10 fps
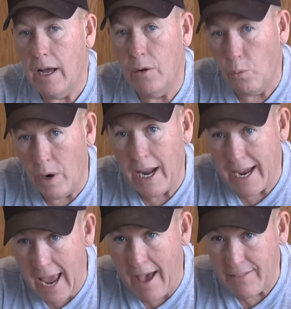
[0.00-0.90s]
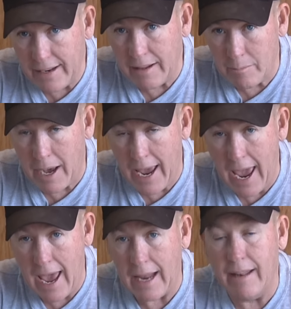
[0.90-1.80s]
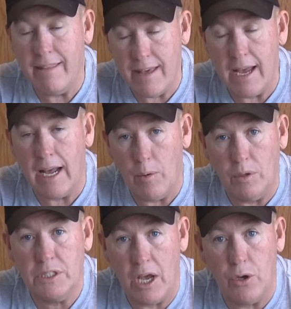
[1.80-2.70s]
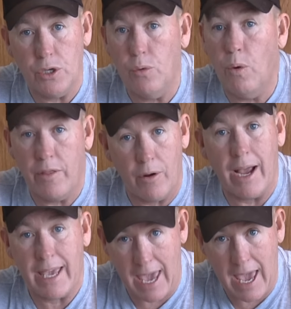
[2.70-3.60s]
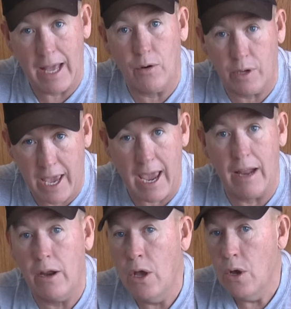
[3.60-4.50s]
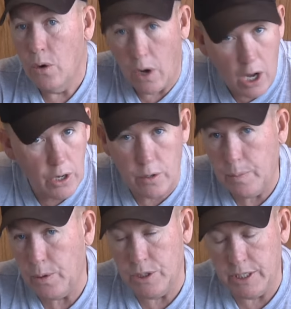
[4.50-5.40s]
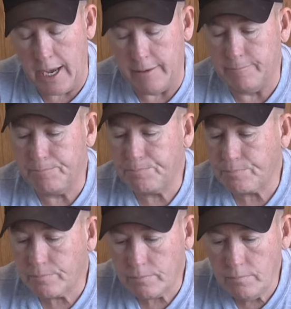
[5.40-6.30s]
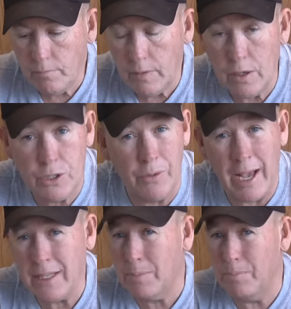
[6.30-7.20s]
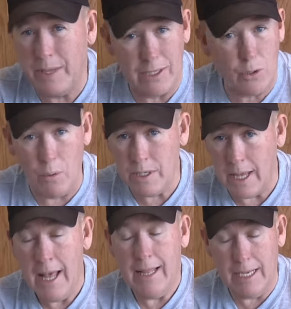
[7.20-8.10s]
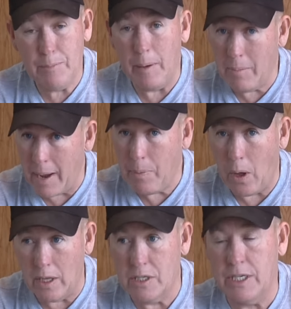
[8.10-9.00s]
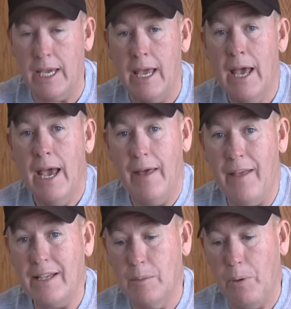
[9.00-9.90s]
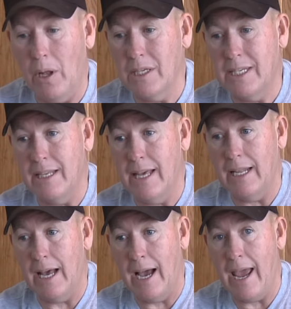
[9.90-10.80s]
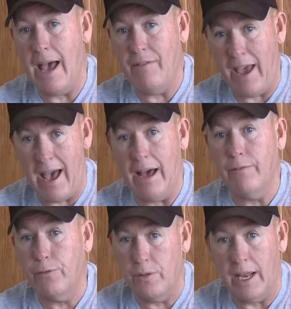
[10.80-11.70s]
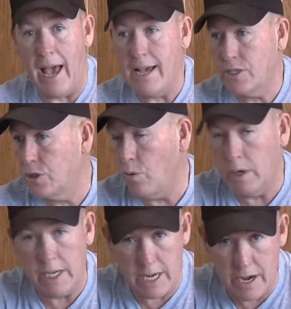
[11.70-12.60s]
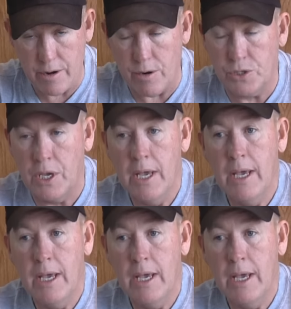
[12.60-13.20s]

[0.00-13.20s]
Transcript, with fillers: when I have it in my hand then I will tell you whether I can or can't 100% so that's that's always that's been my policy and that's a policy that i have had for the last 20 years